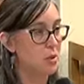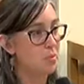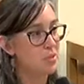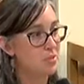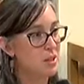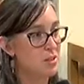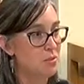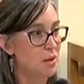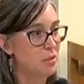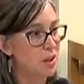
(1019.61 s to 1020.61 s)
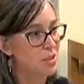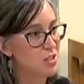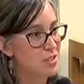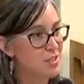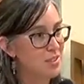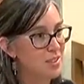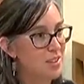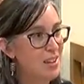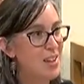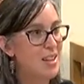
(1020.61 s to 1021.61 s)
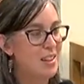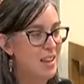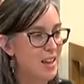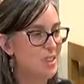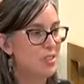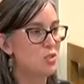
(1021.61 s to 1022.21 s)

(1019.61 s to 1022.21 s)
open space and recreation land.